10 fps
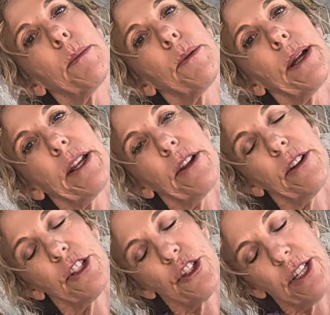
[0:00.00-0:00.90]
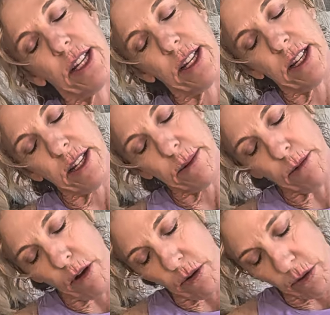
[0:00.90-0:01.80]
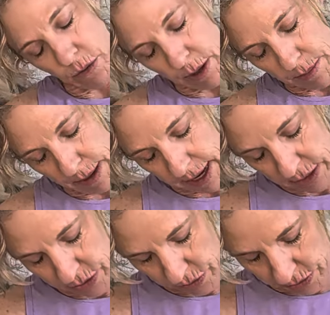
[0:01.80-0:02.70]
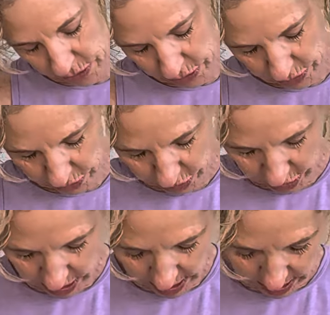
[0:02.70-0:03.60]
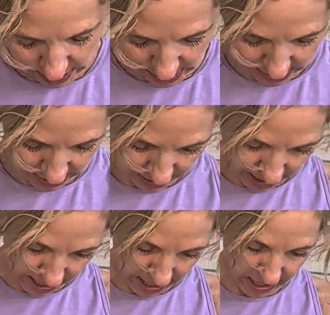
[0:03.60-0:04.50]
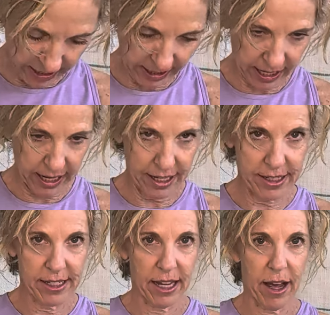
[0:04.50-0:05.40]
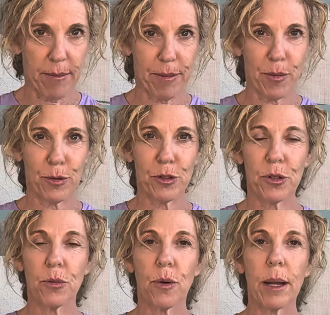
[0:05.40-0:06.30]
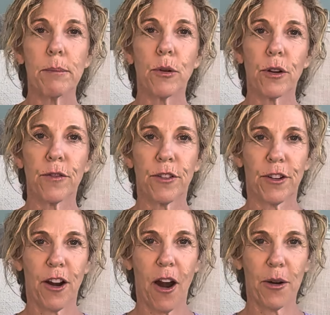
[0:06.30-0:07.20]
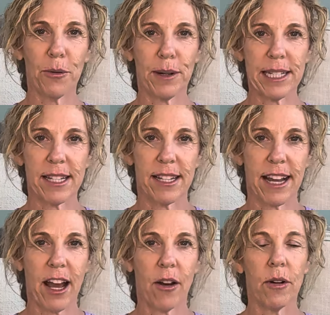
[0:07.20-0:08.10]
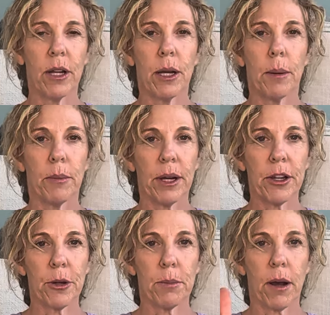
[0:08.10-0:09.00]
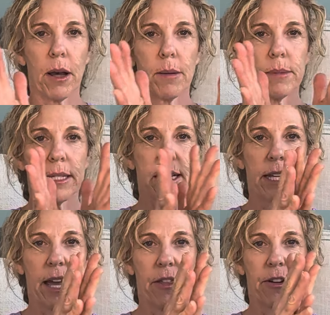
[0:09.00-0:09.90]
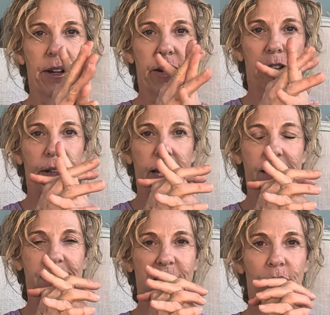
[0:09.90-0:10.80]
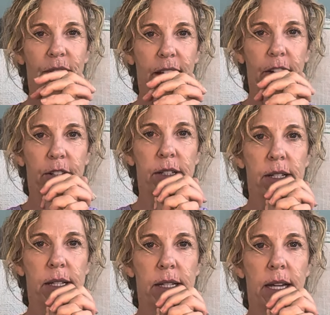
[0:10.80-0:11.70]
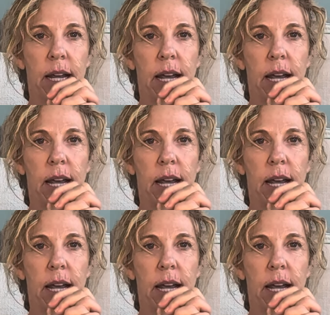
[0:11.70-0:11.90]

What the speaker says: Bring your chin all the way back towards your chest and gaze up. And we'll do one more for our wrists now. Bring your palms together, interlace the fingers,